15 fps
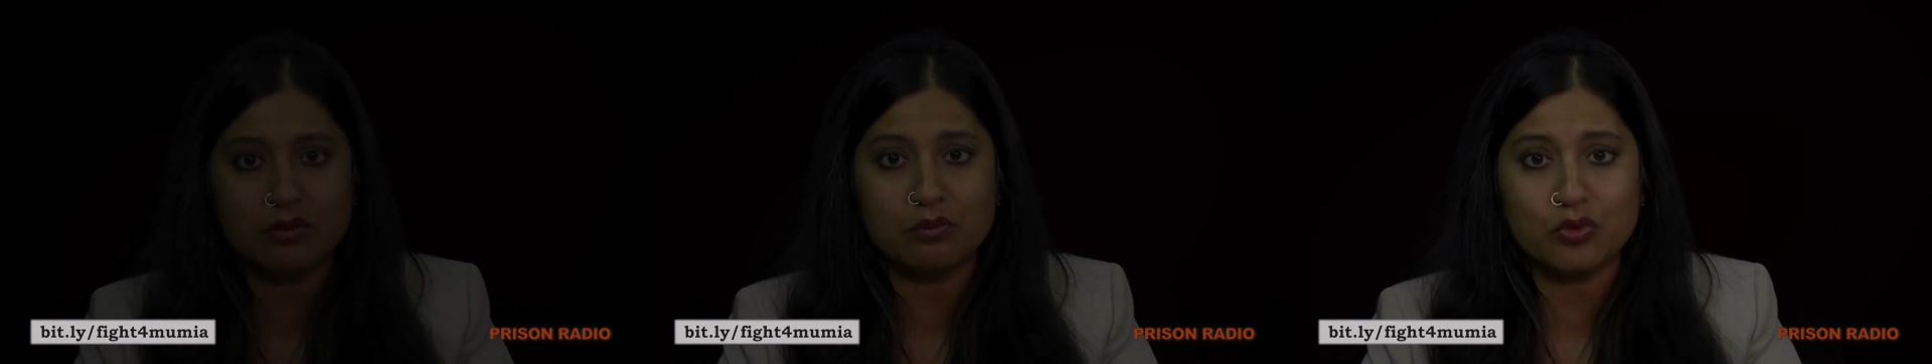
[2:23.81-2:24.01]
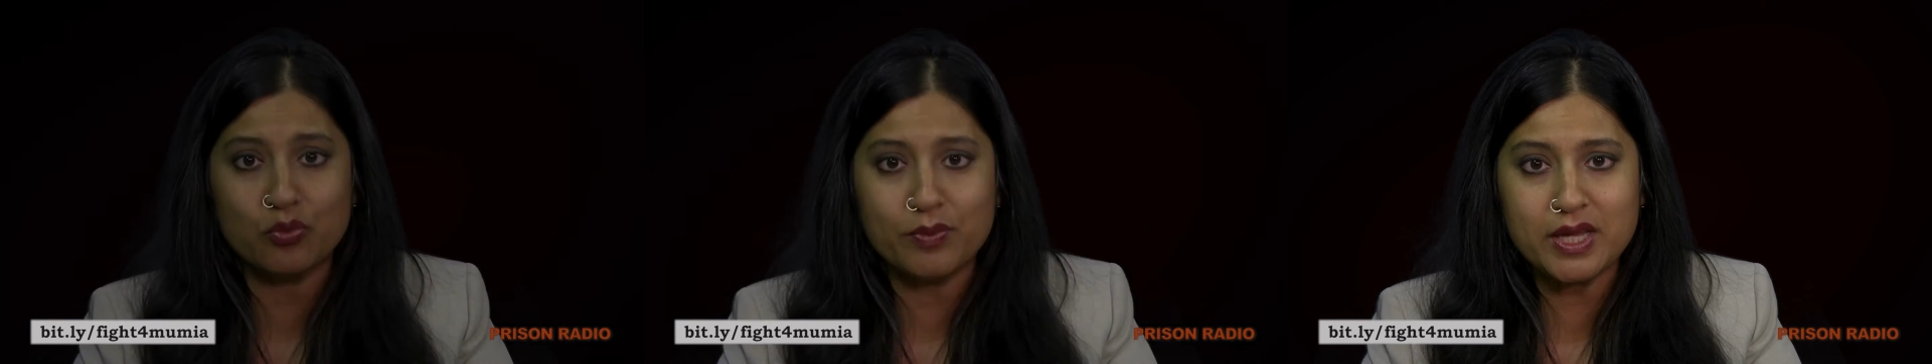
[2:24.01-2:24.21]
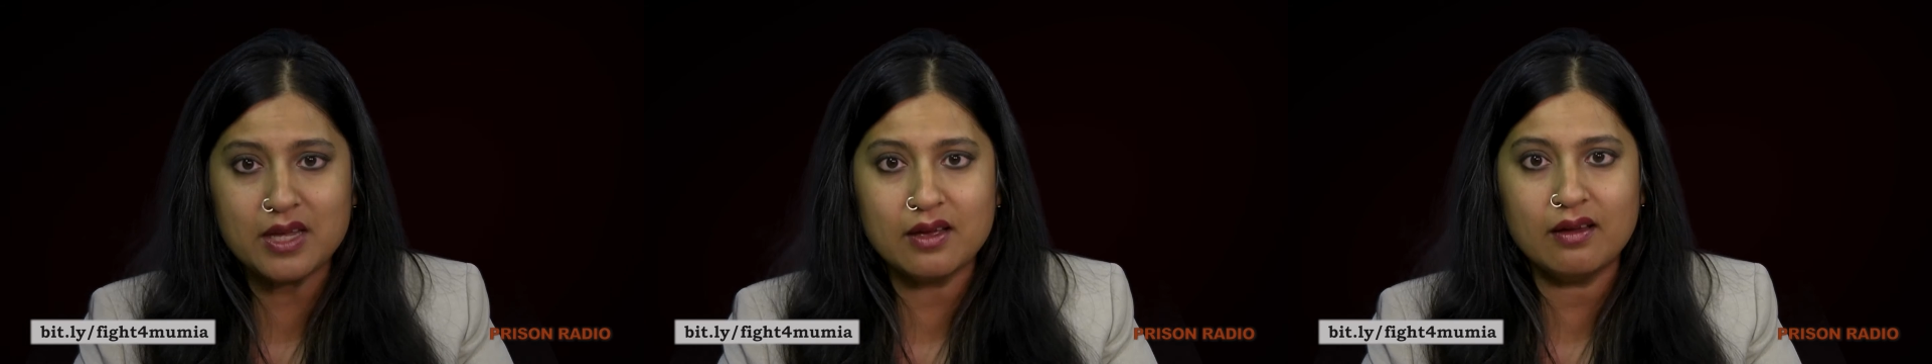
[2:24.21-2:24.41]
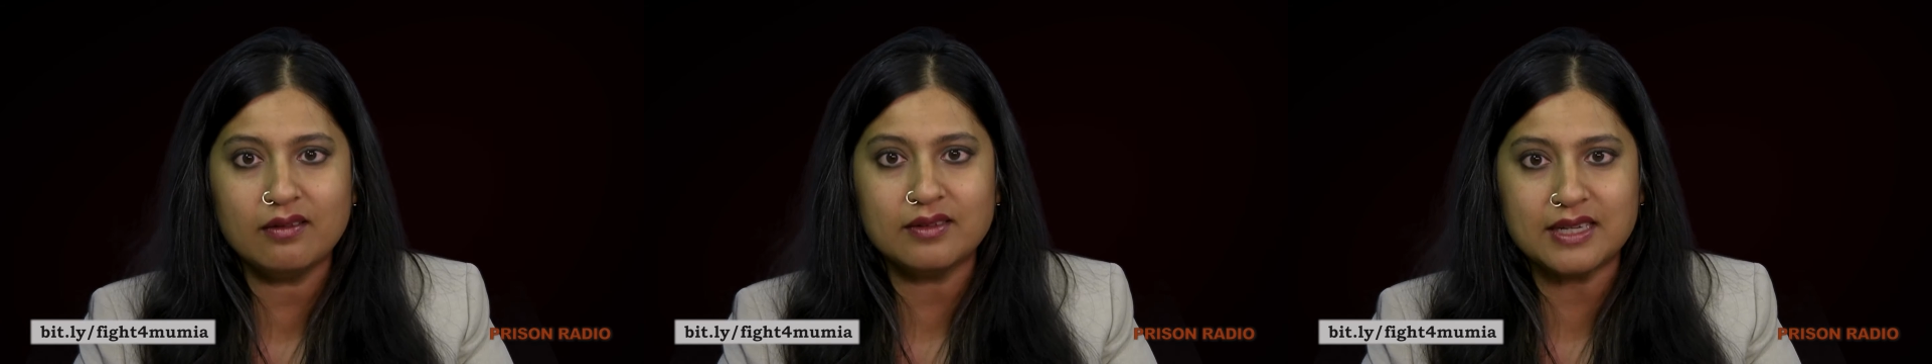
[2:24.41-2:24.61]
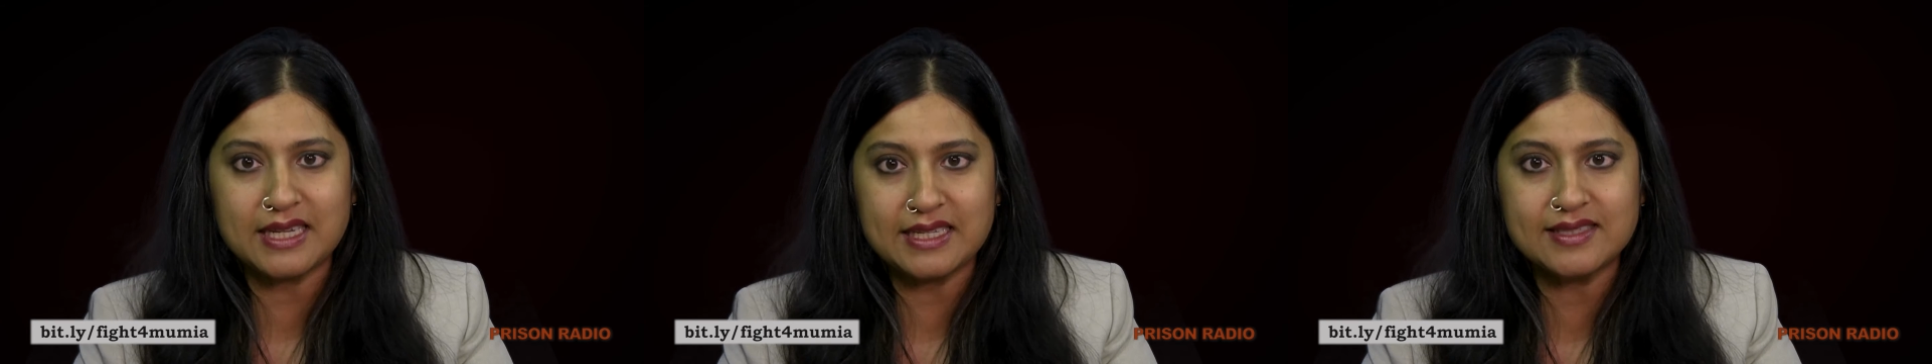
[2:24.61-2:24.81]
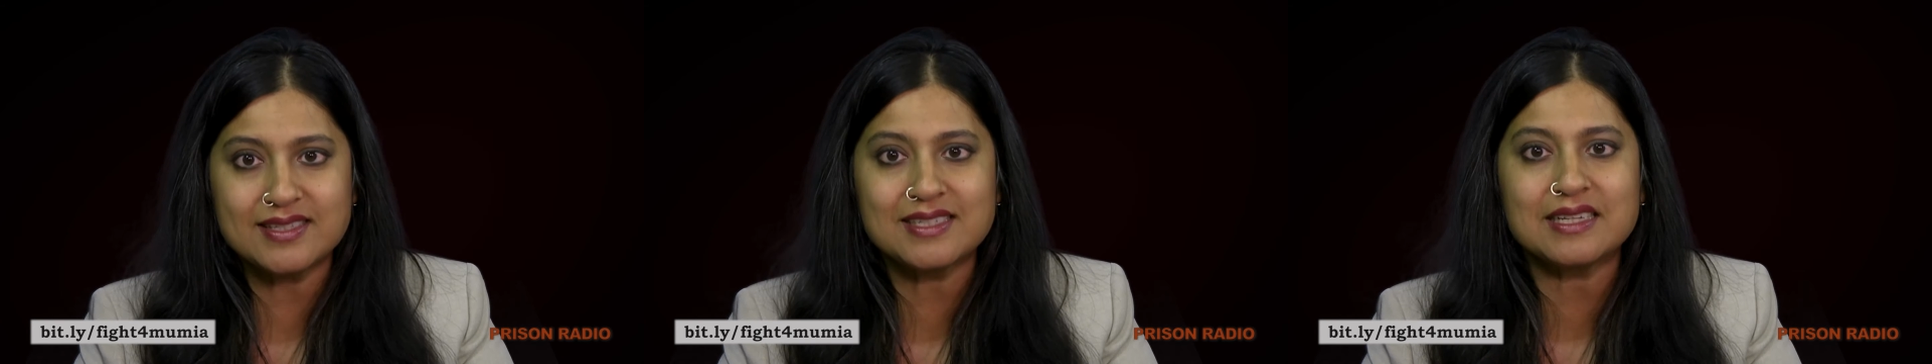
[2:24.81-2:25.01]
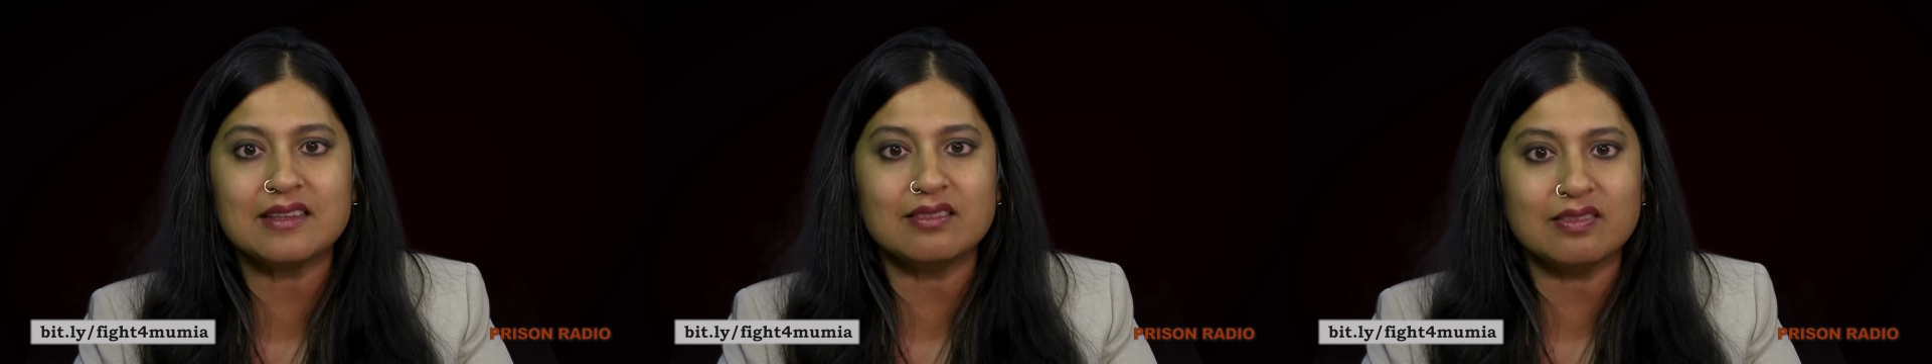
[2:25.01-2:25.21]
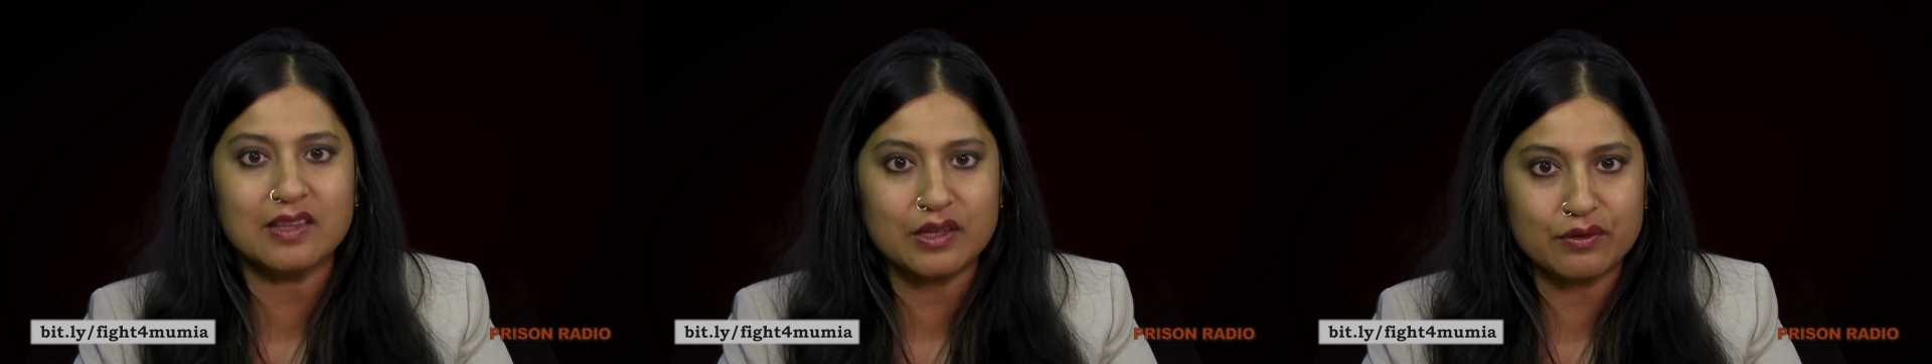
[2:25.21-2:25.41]
Mumia needs to
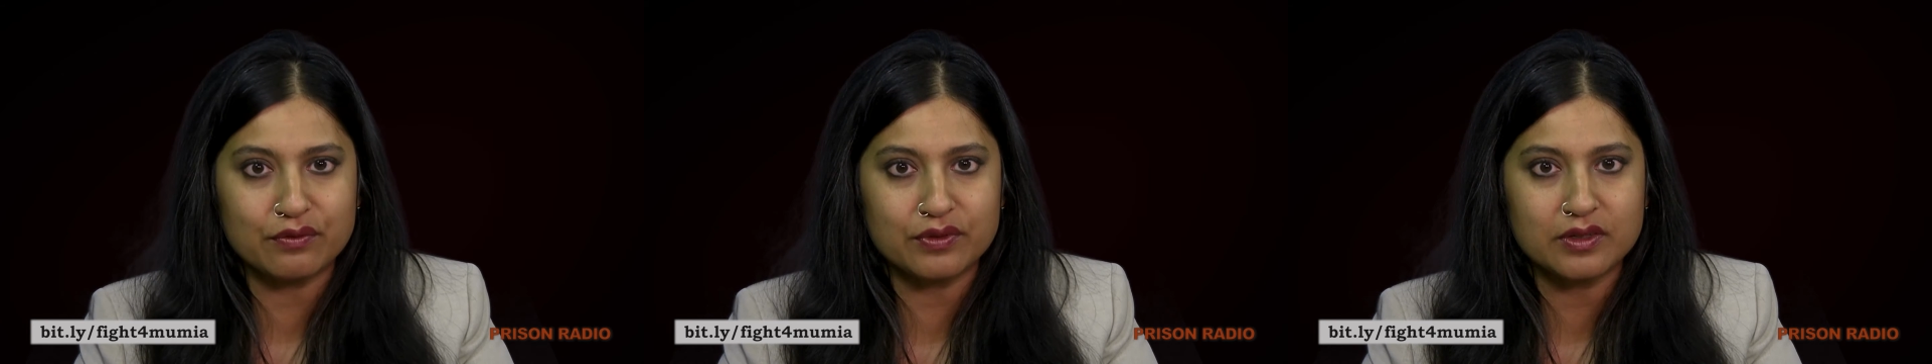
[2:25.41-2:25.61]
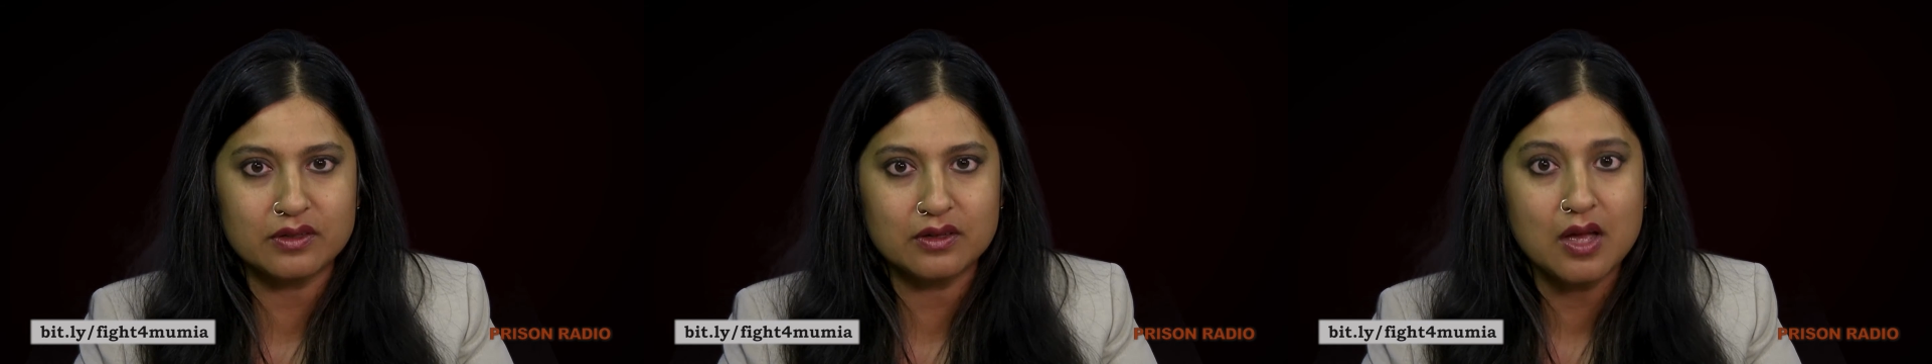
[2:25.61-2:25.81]
live.